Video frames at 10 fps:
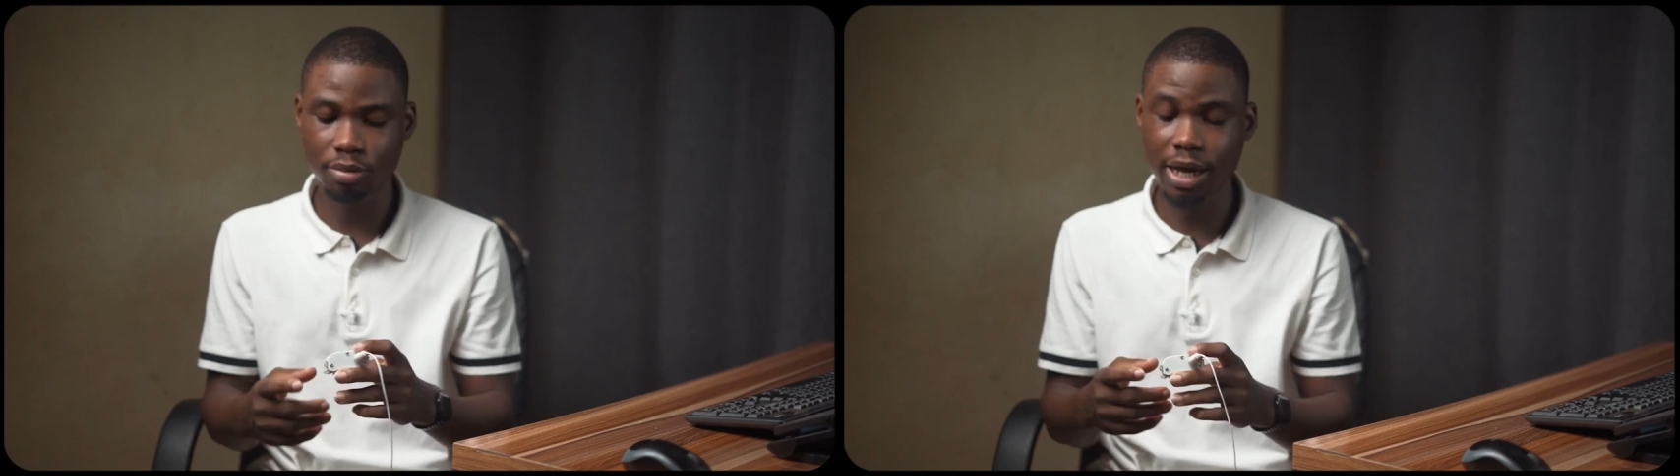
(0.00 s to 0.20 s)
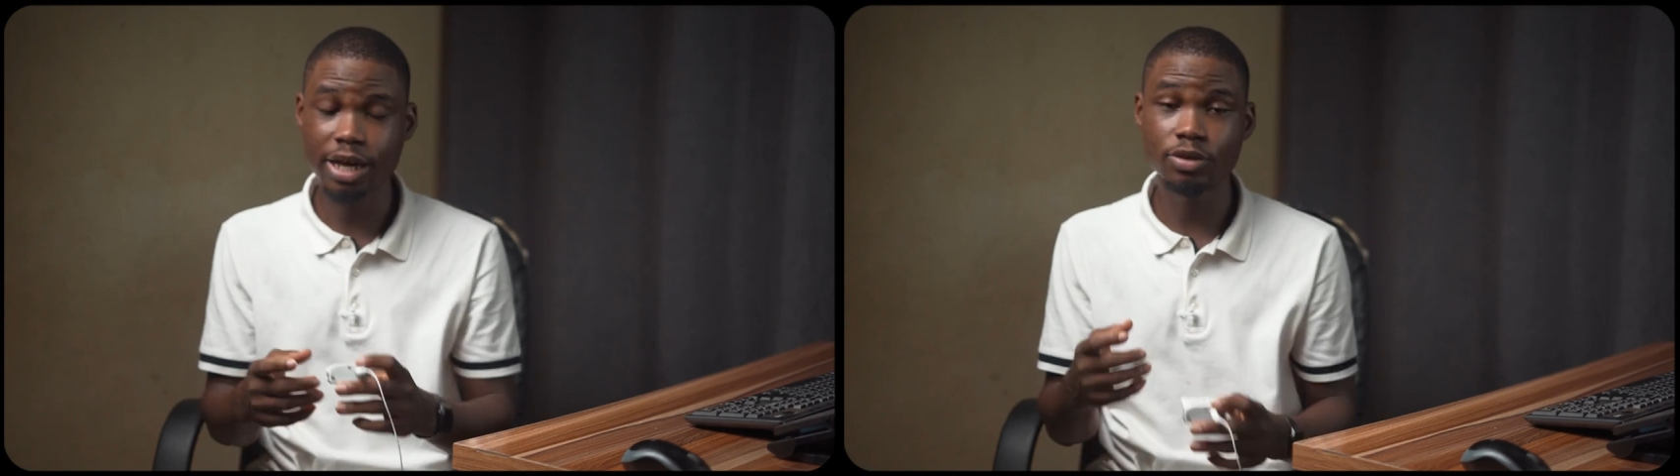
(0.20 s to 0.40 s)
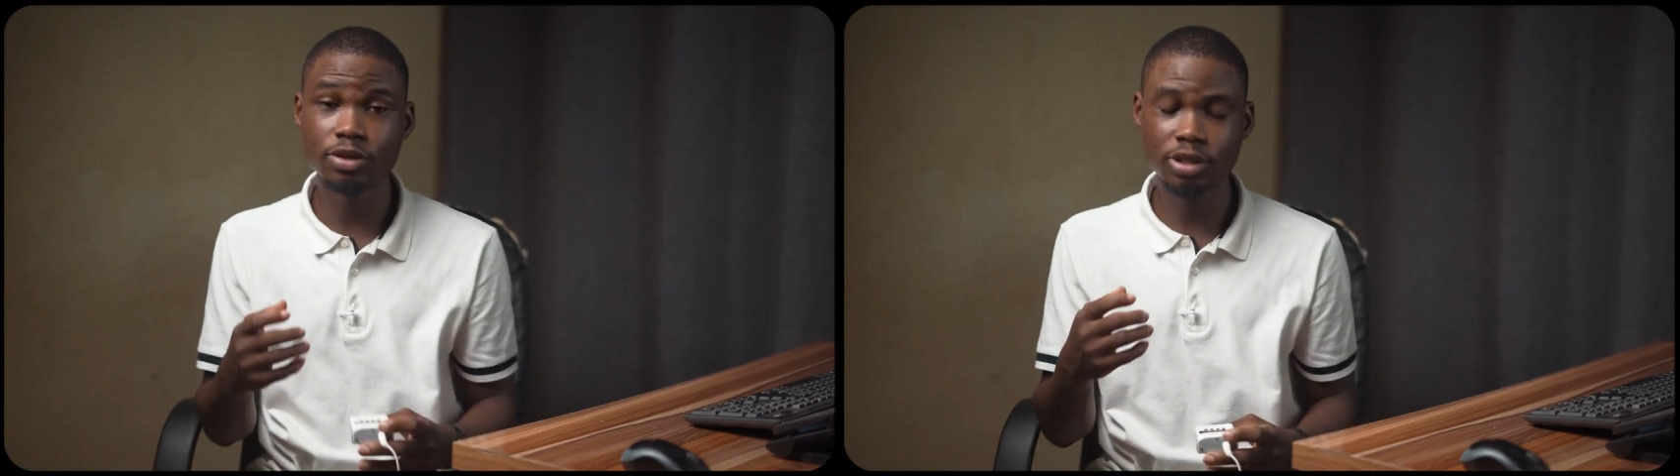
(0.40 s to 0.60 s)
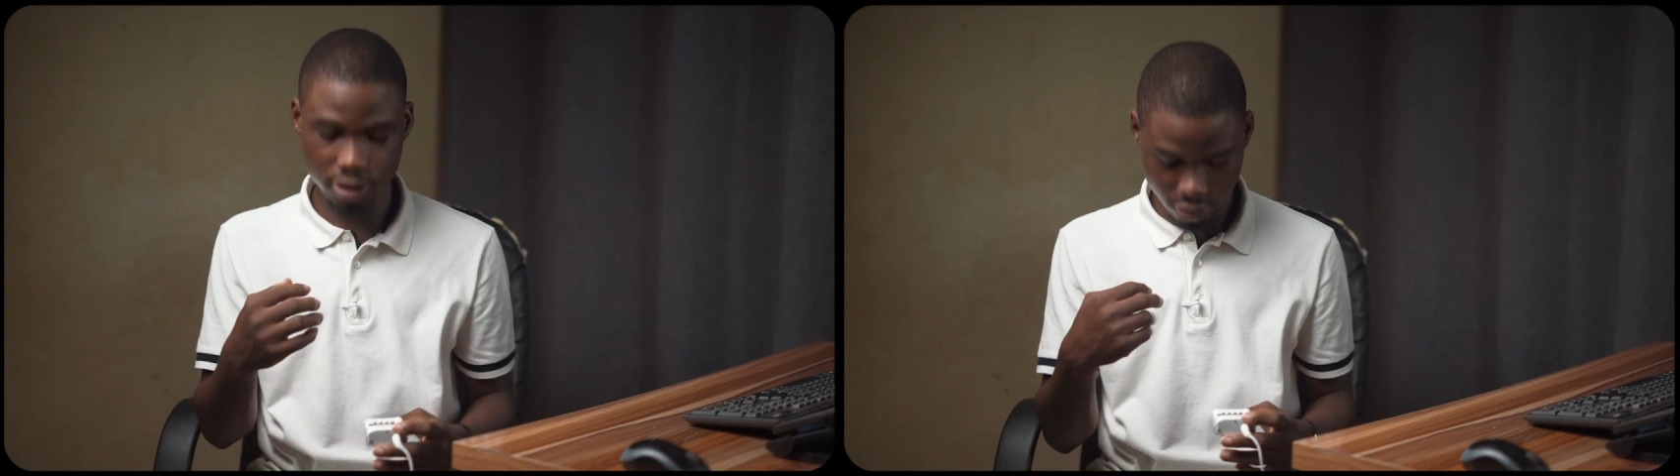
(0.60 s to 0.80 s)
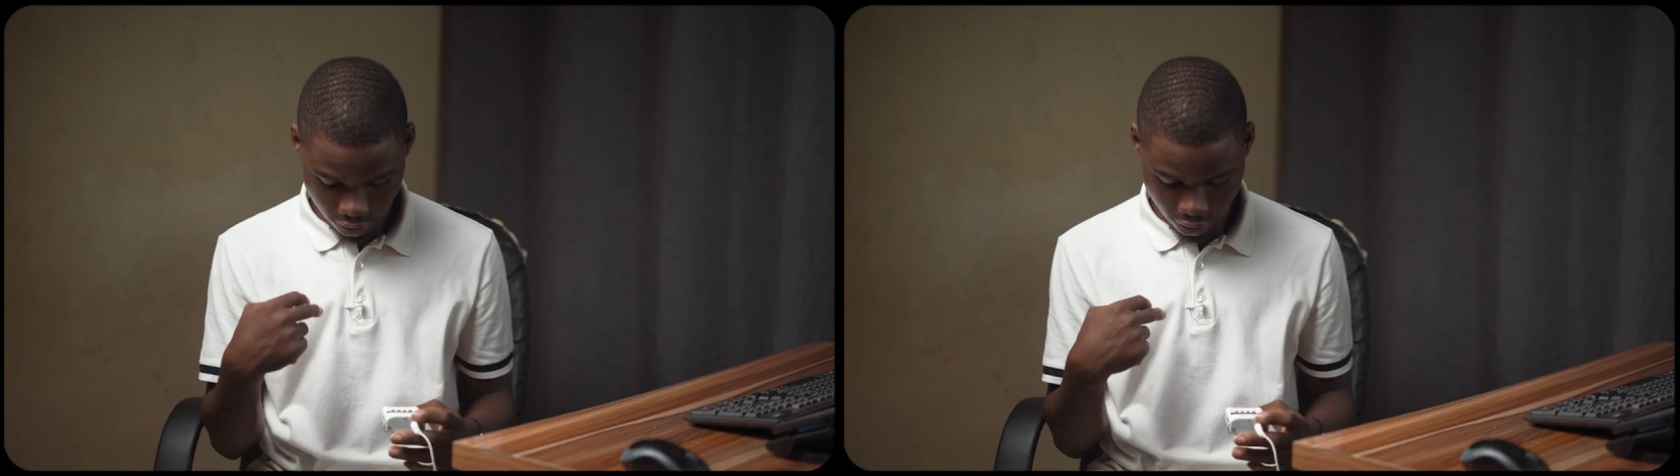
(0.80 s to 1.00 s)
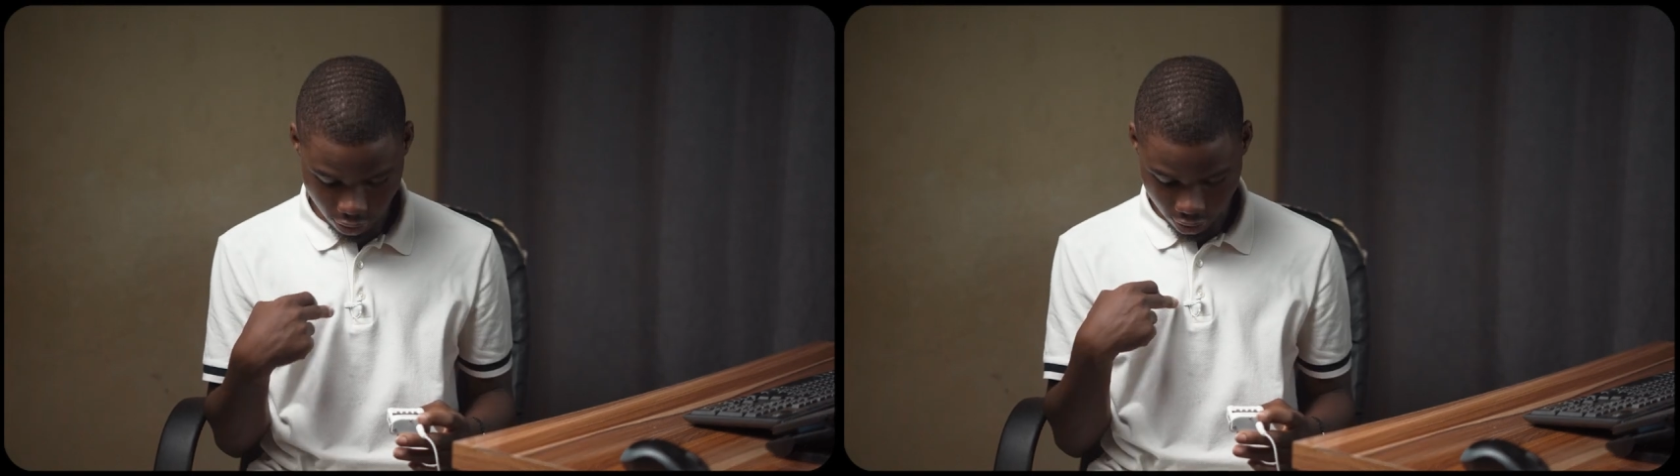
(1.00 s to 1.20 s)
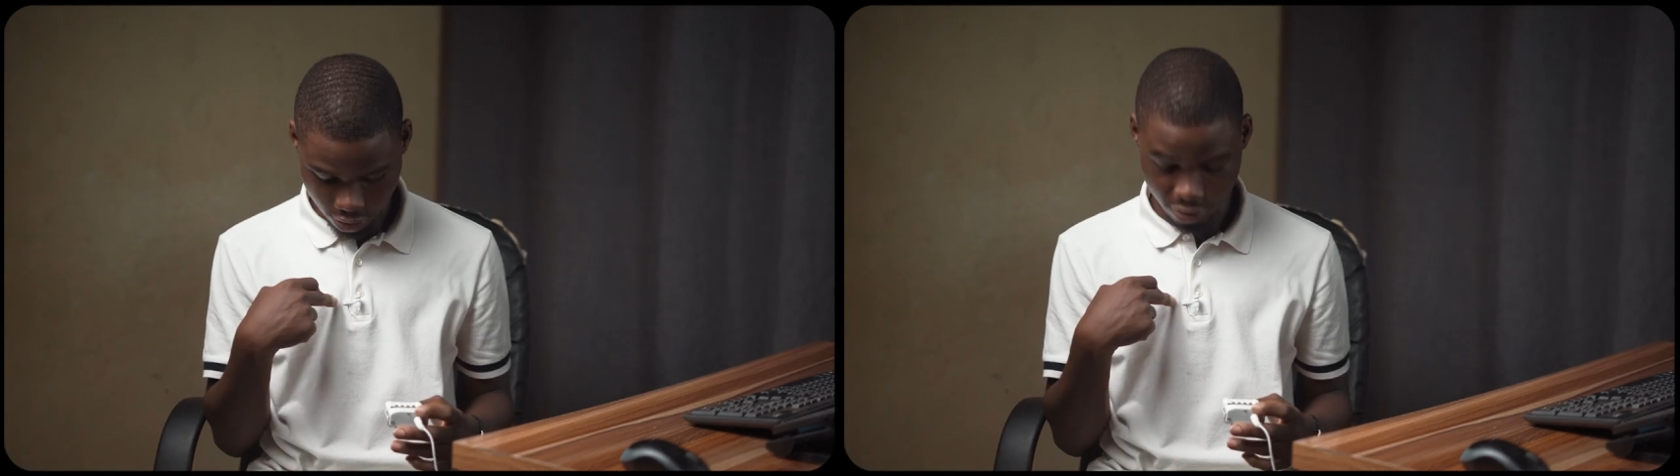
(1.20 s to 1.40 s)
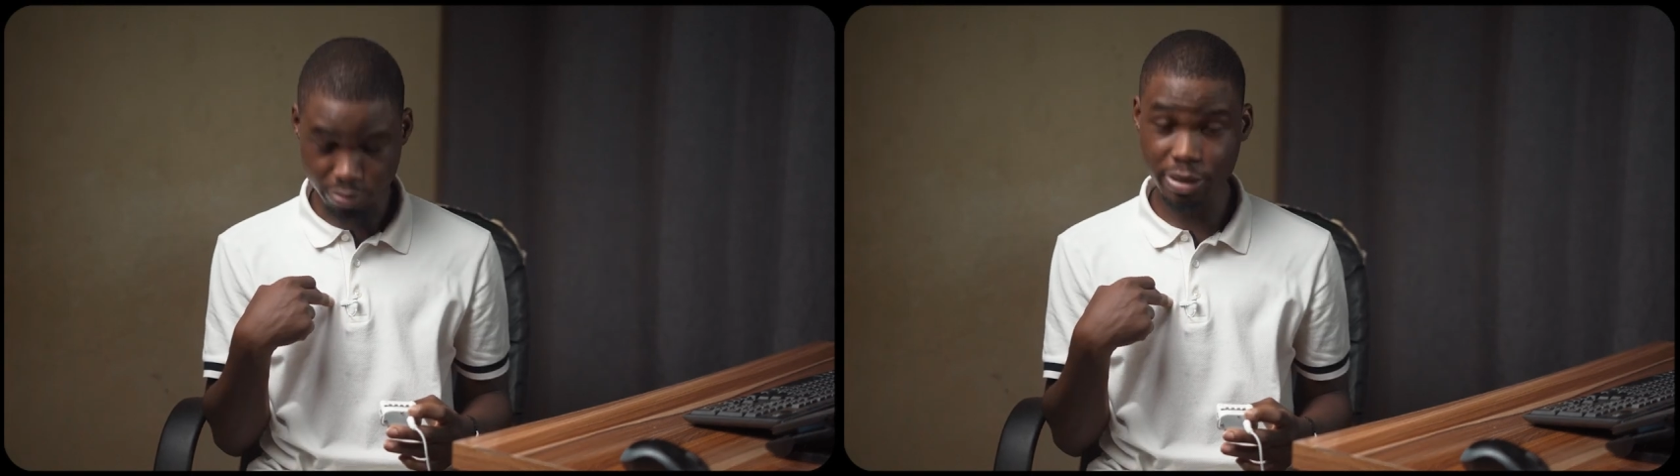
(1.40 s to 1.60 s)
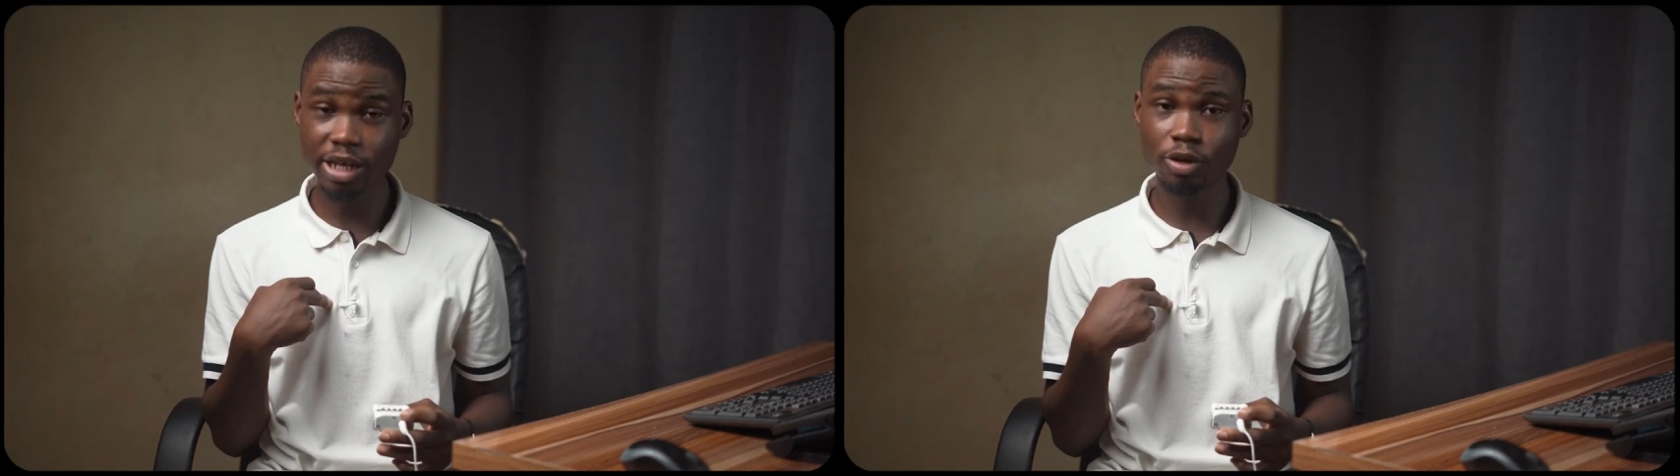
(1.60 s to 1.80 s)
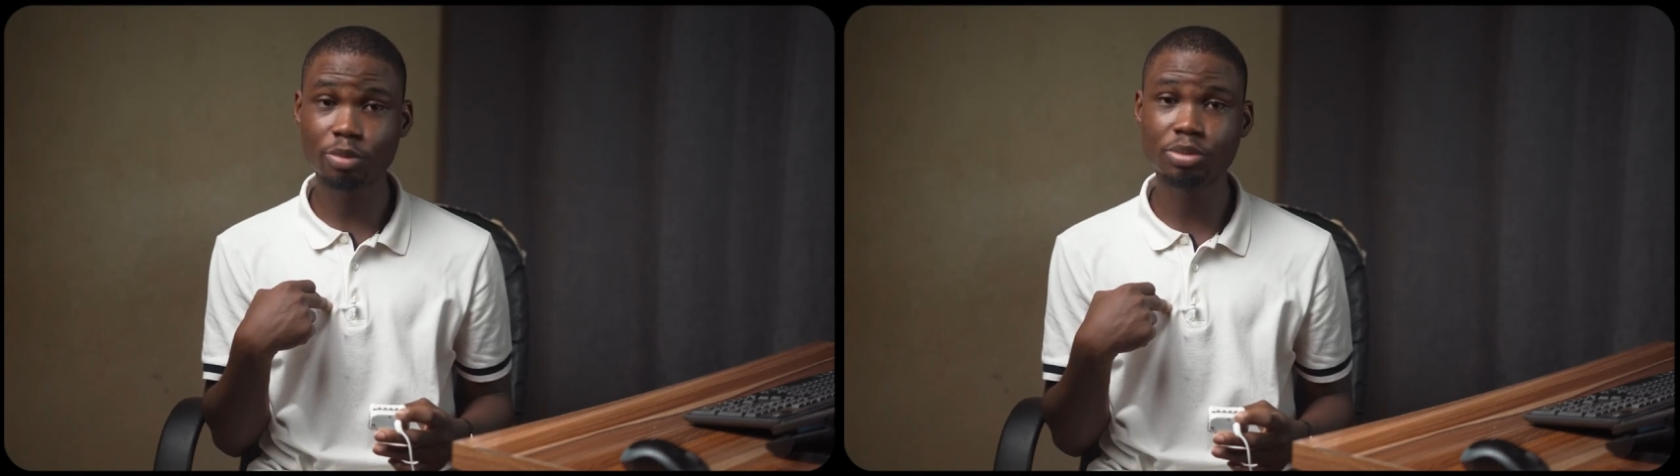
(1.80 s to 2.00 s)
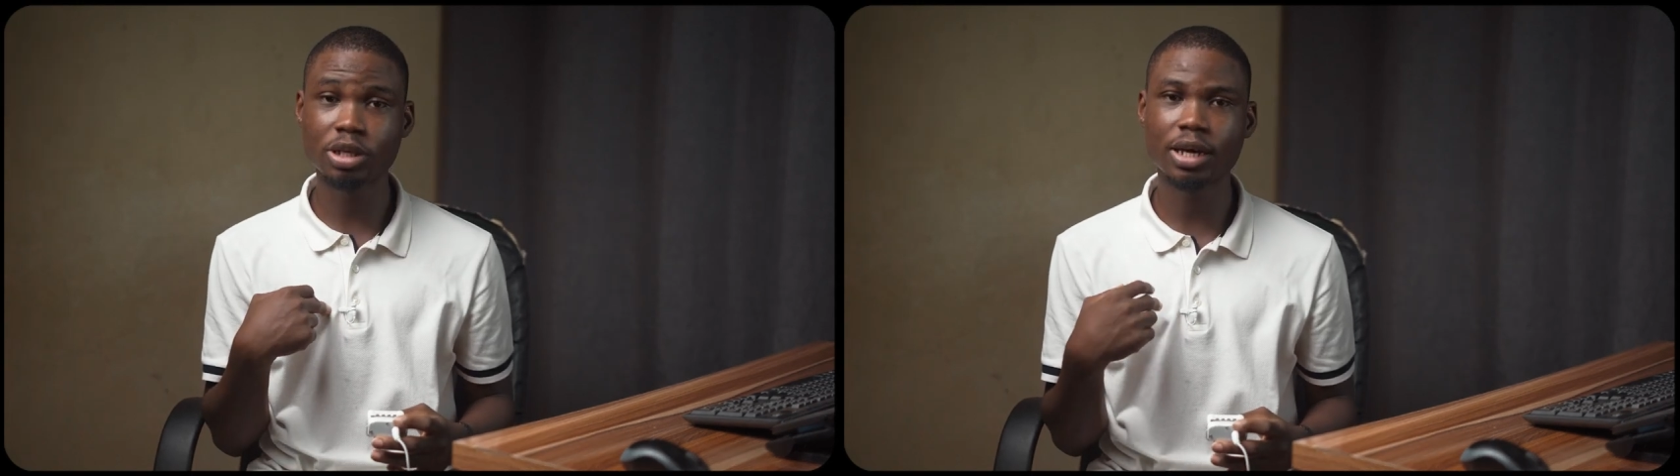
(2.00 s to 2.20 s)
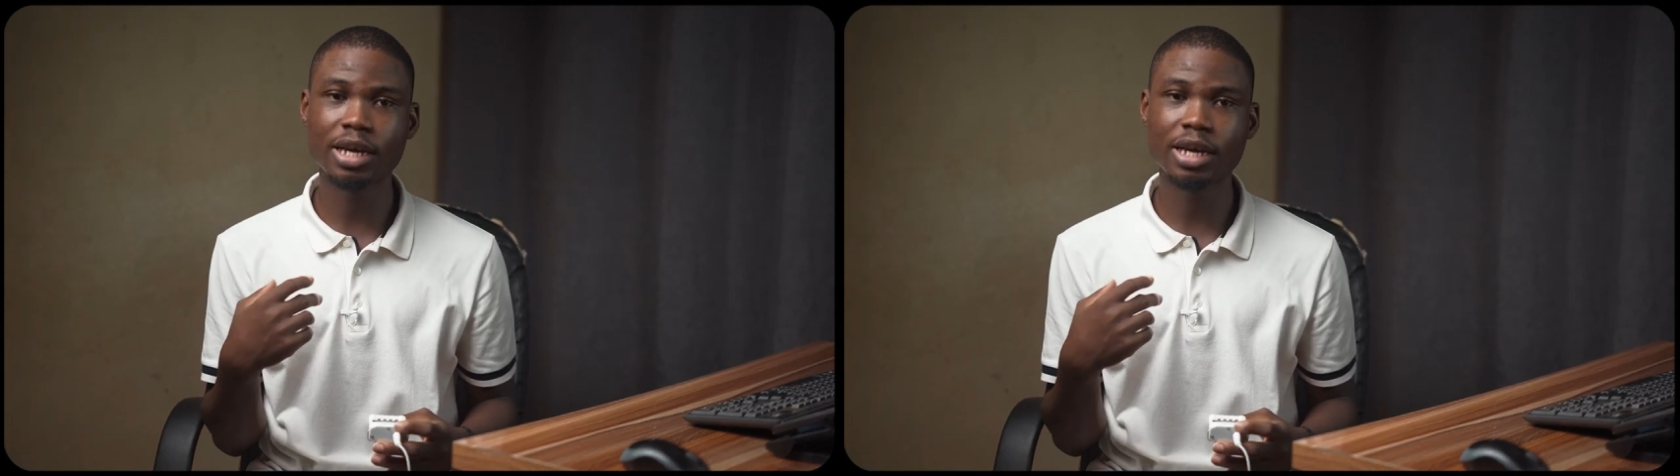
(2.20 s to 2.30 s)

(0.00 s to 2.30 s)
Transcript: I use this, you can see it's mic'd up here.